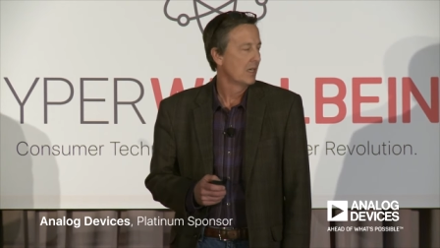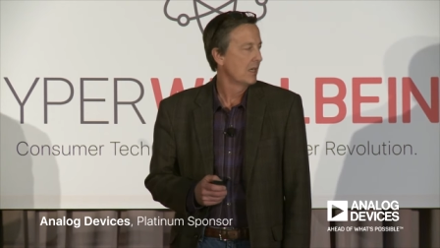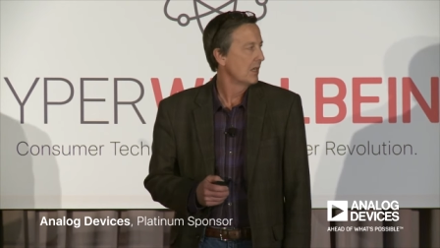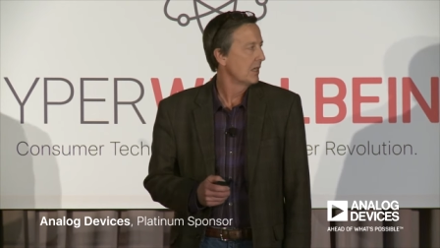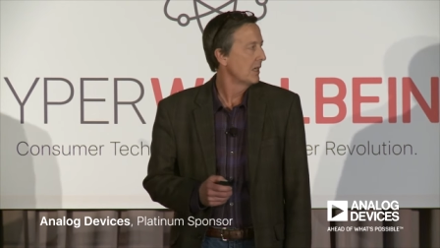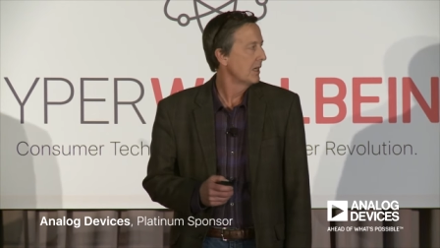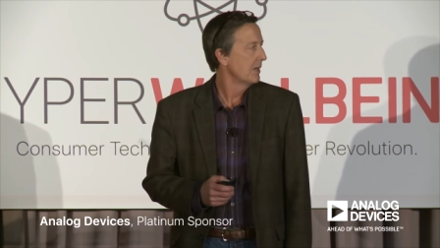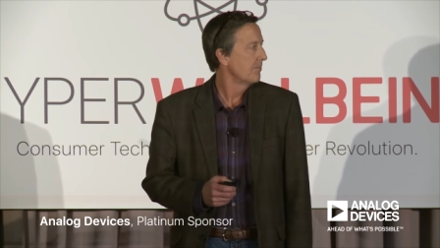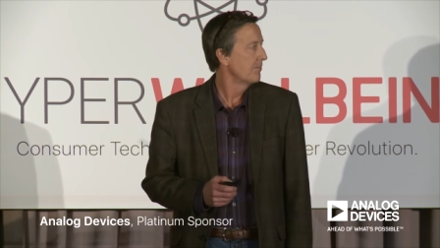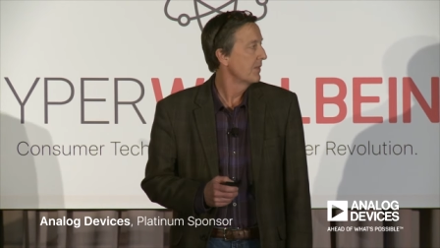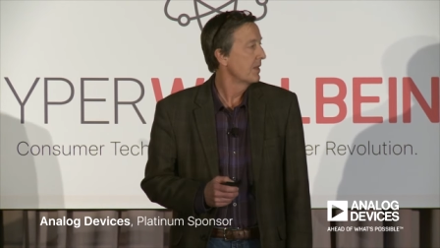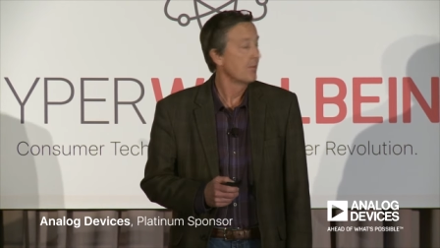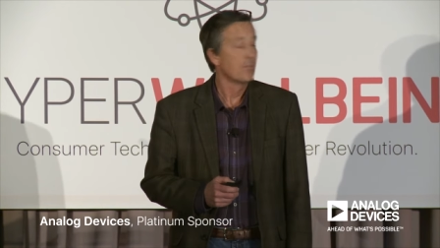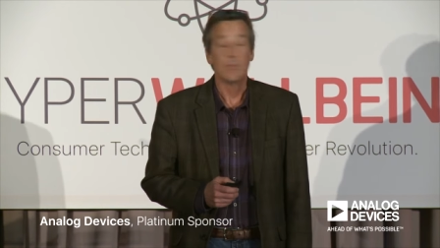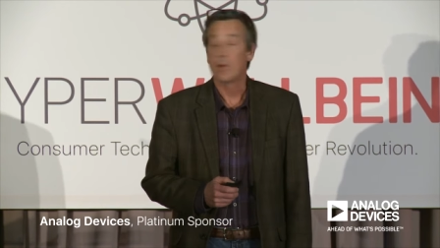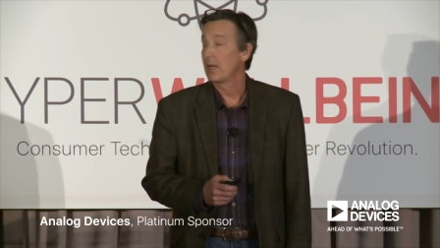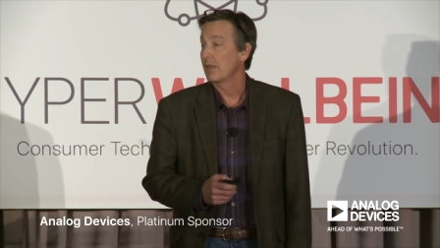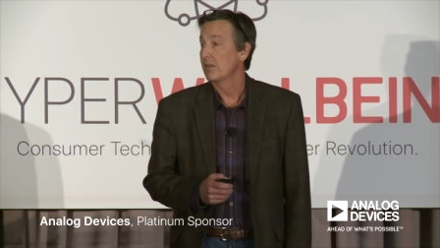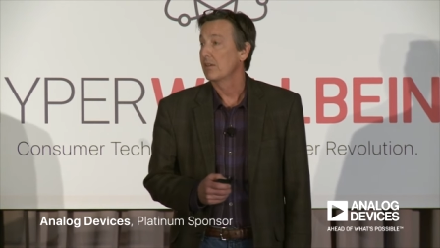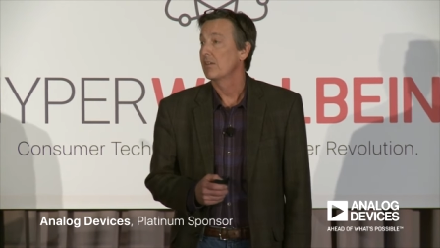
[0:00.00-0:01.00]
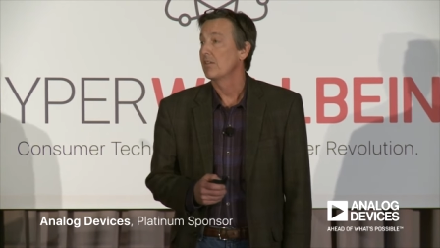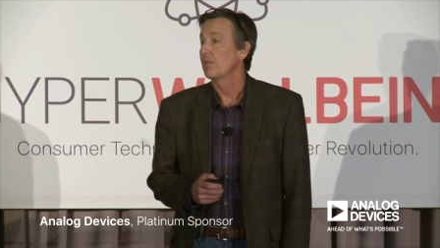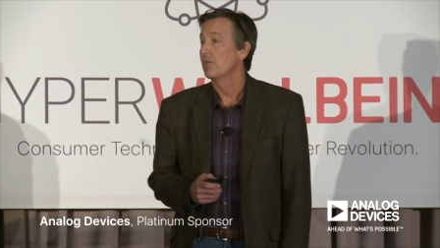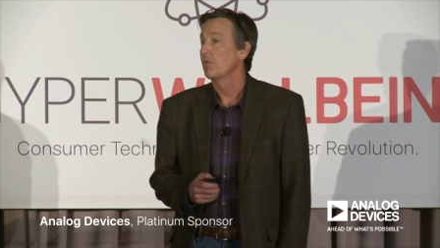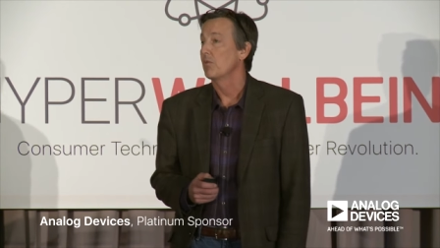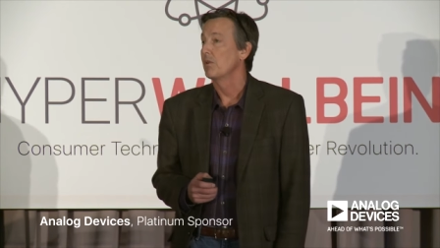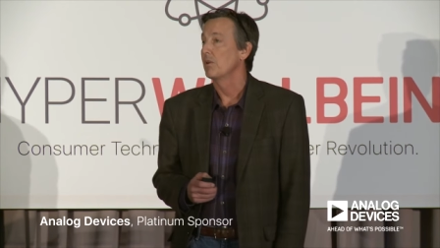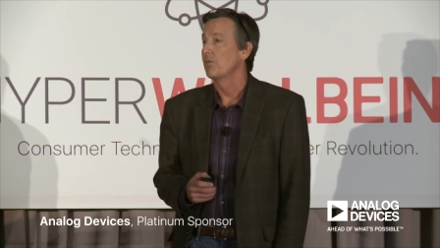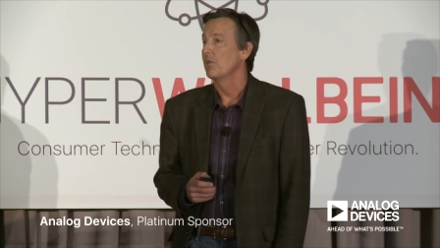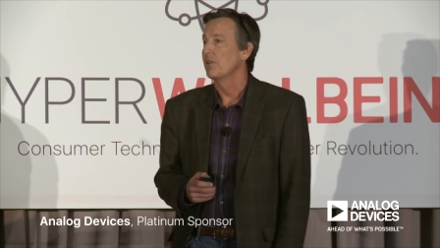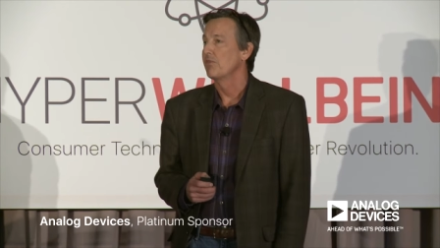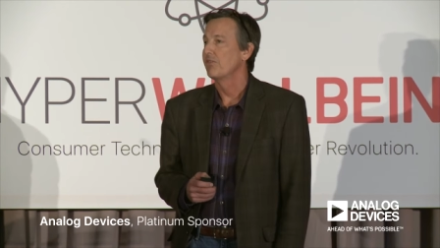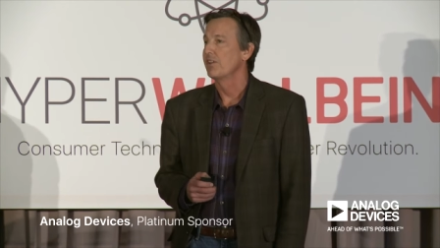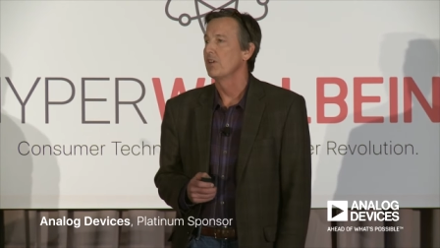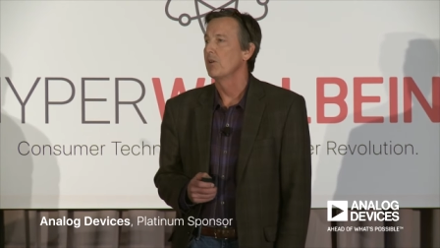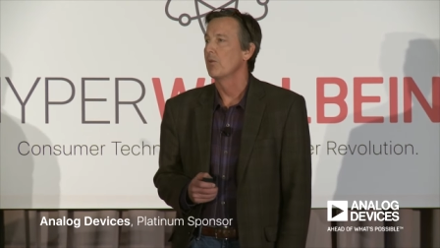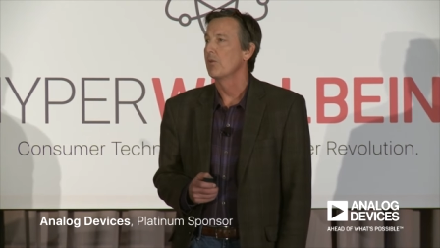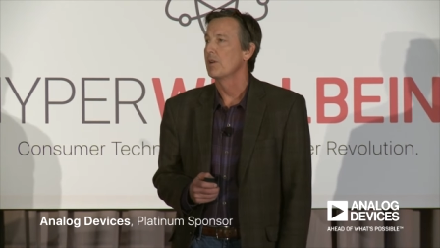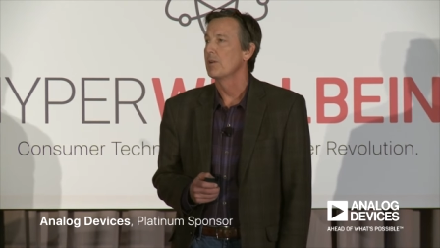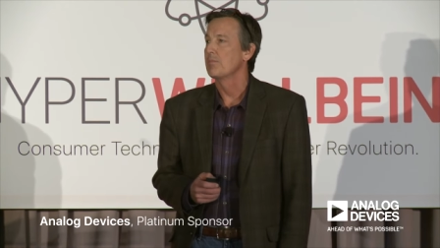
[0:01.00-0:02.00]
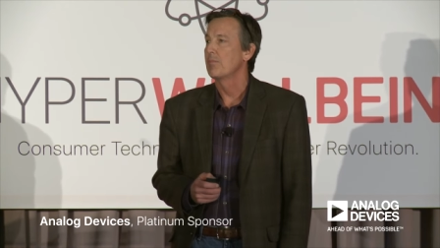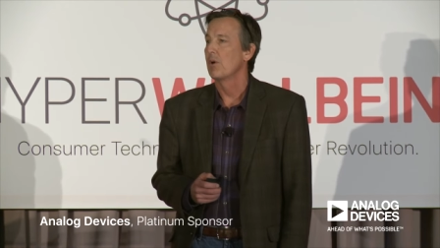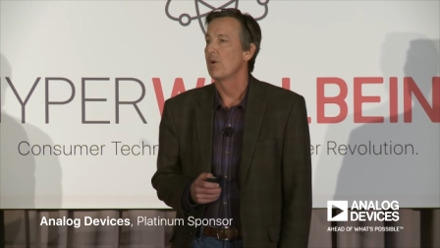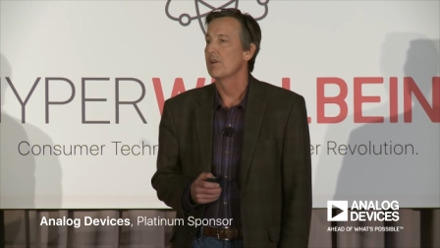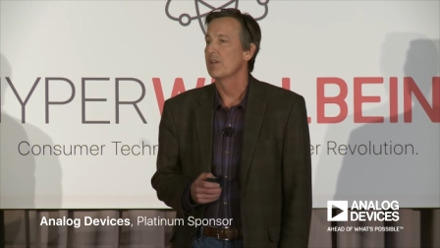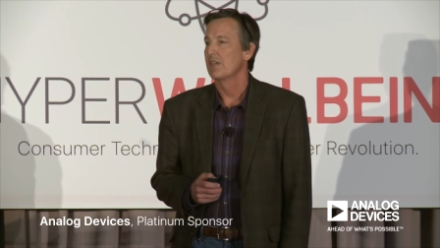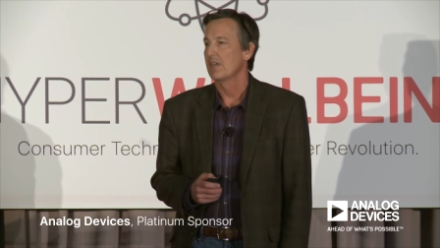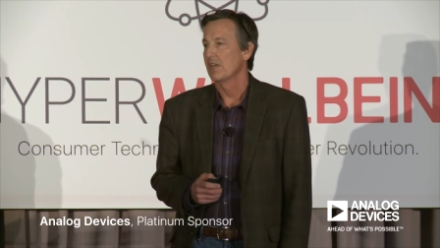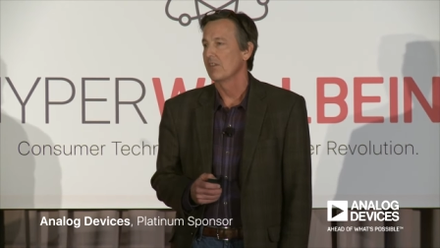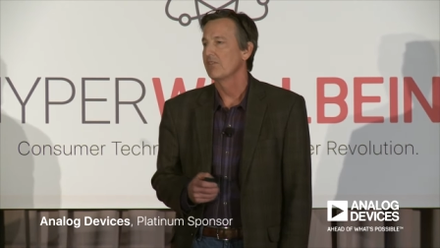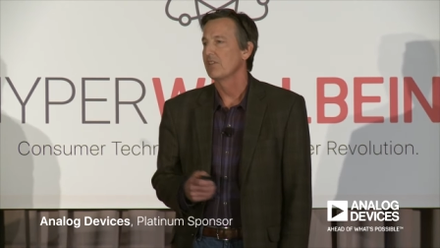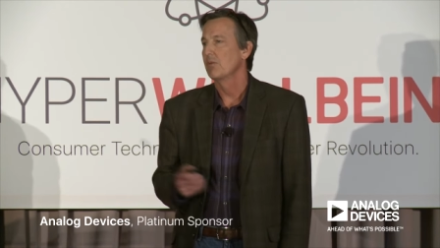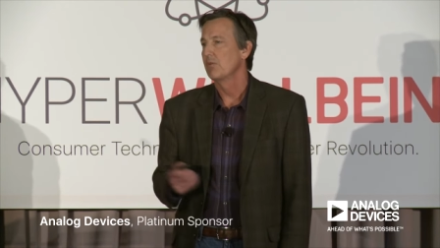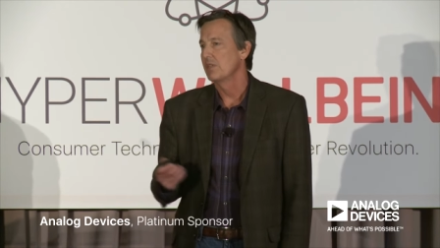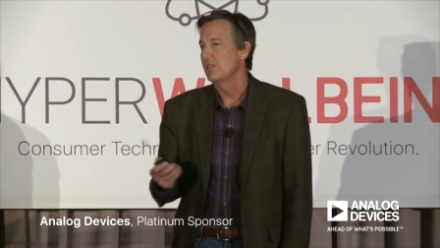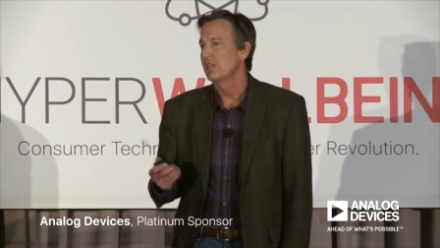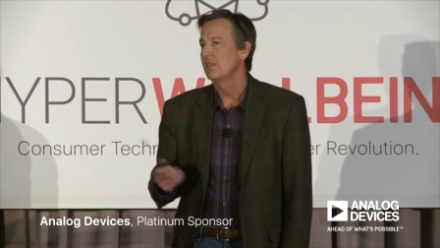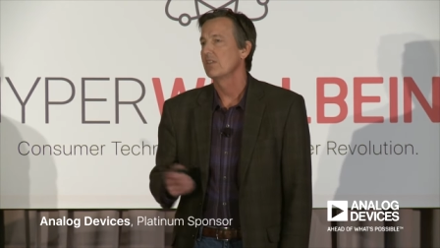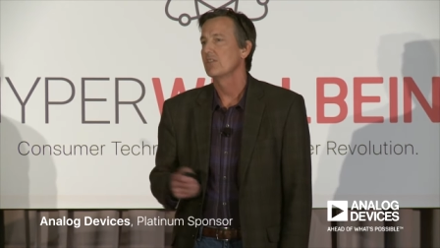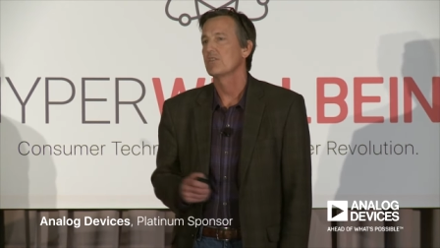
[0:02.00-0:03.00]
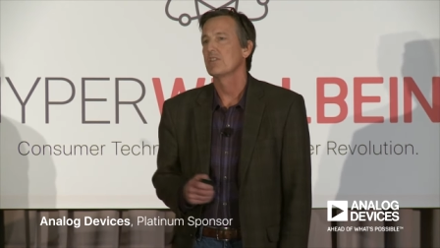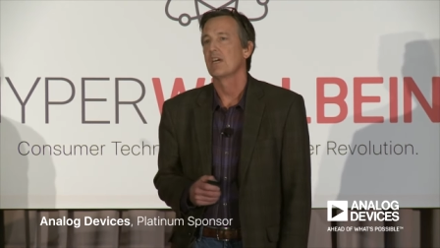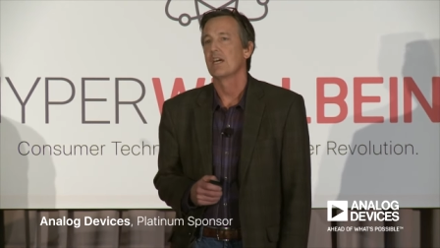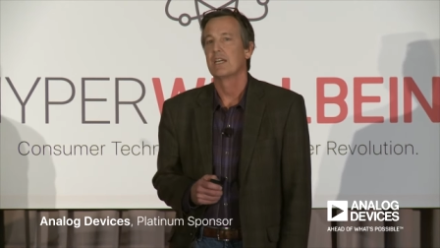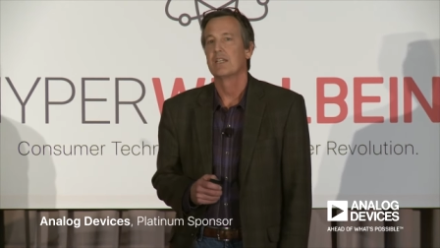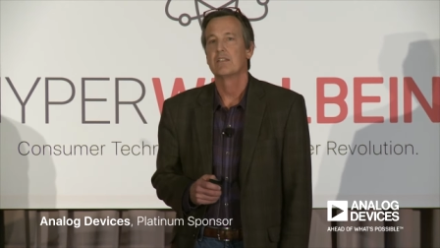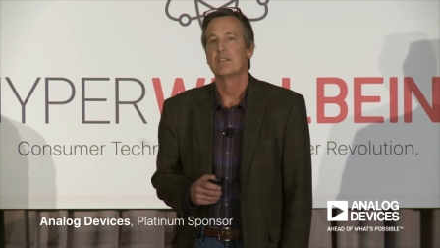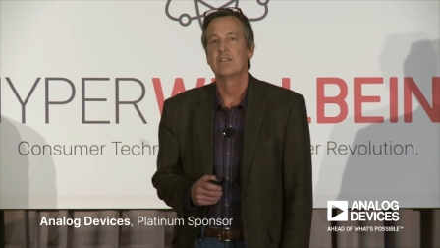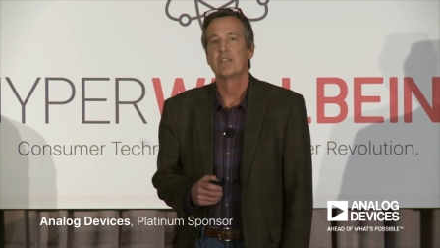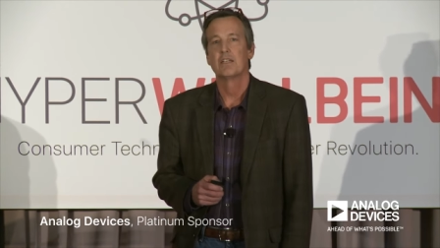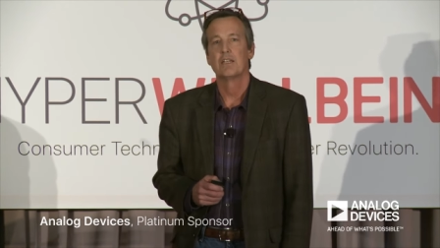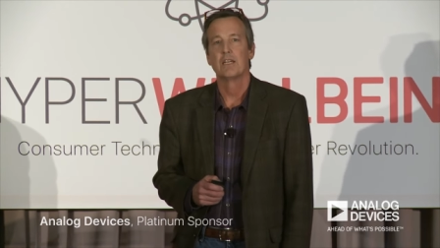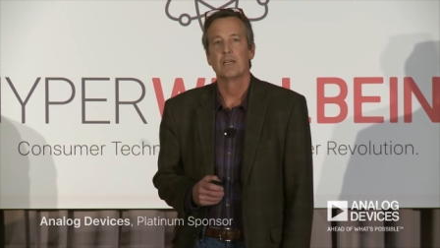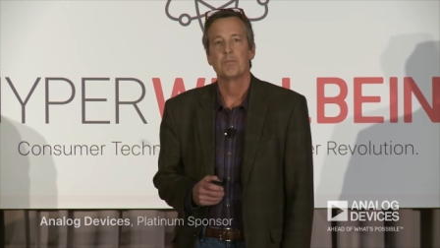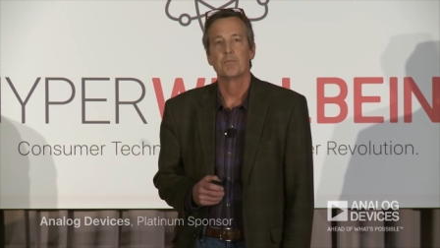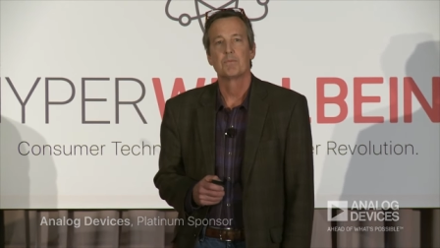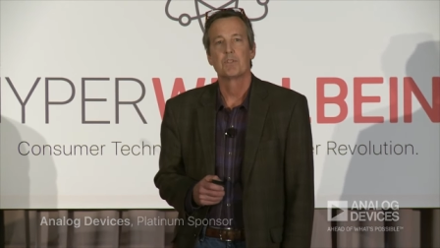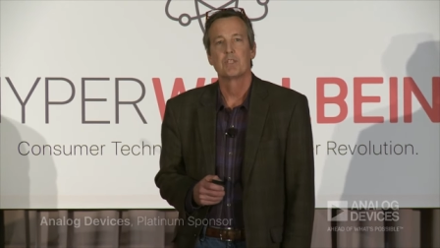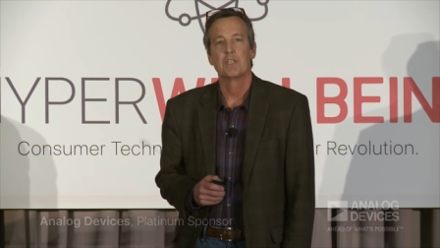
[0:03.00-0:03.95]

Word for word: Um, but we feel we're important enough that we did decide um,